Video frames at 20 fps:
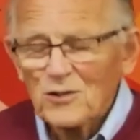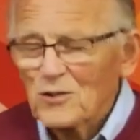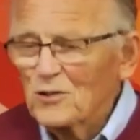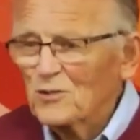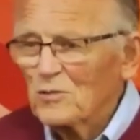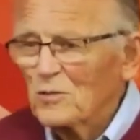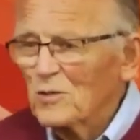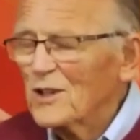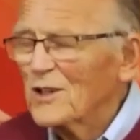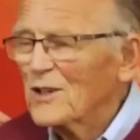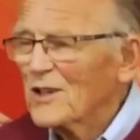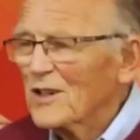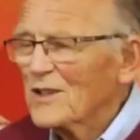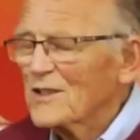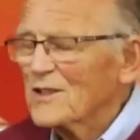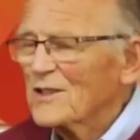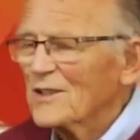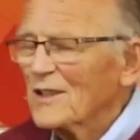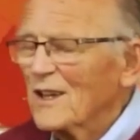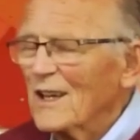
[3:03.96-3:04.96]
good
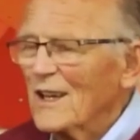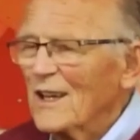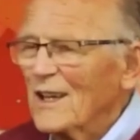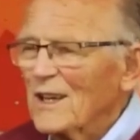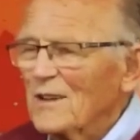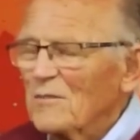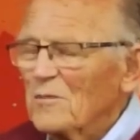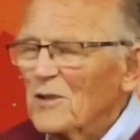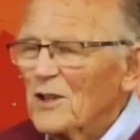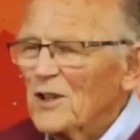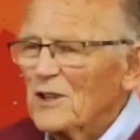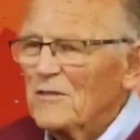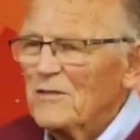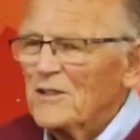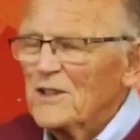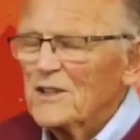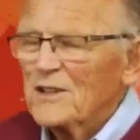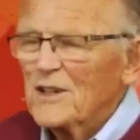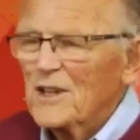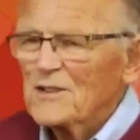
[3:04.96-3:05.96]
works, but if
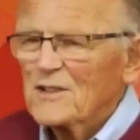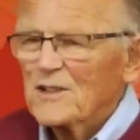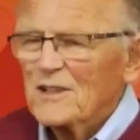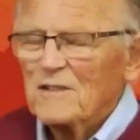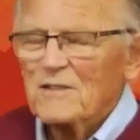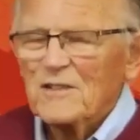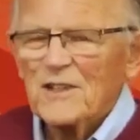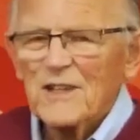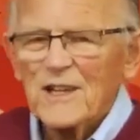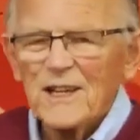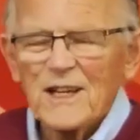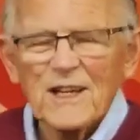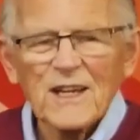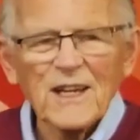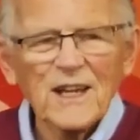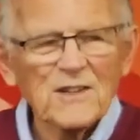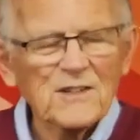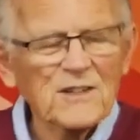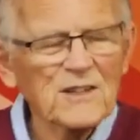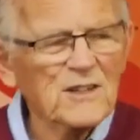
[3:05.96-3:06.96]
he
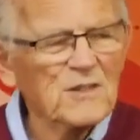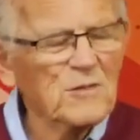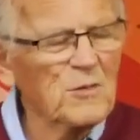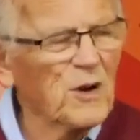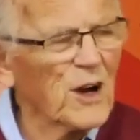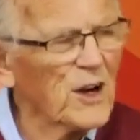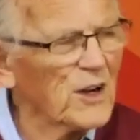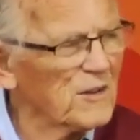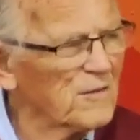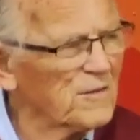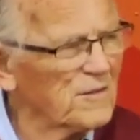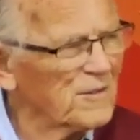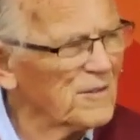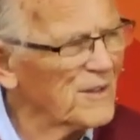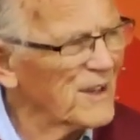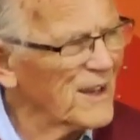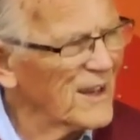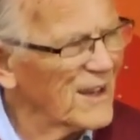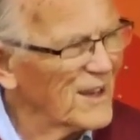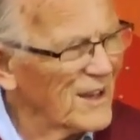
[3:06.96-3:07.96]
neglects his wife,
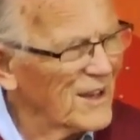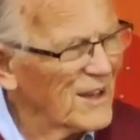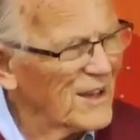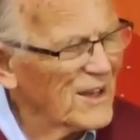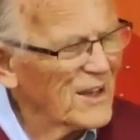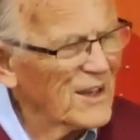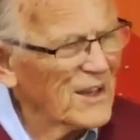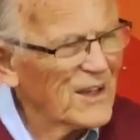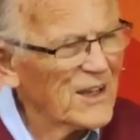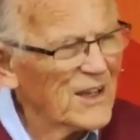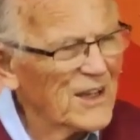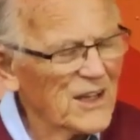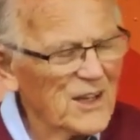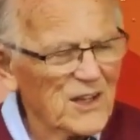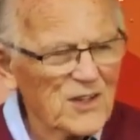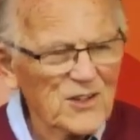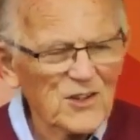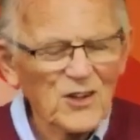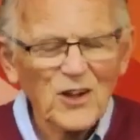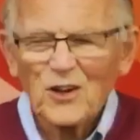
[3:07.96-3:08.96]
he
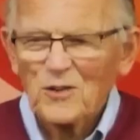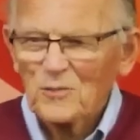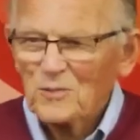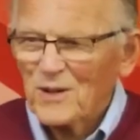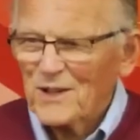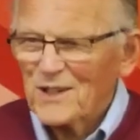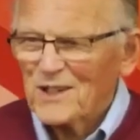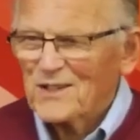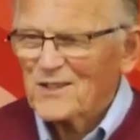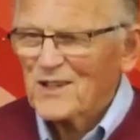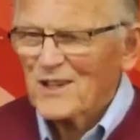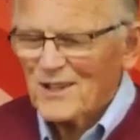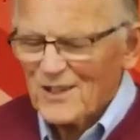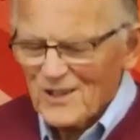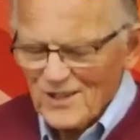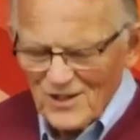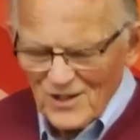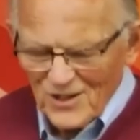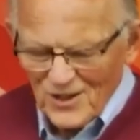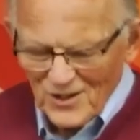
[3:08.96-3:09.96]
is not pleasing
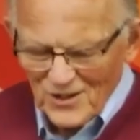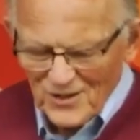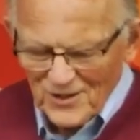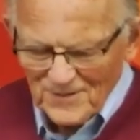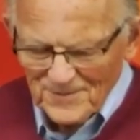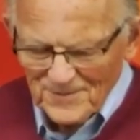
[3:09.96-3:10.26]
God.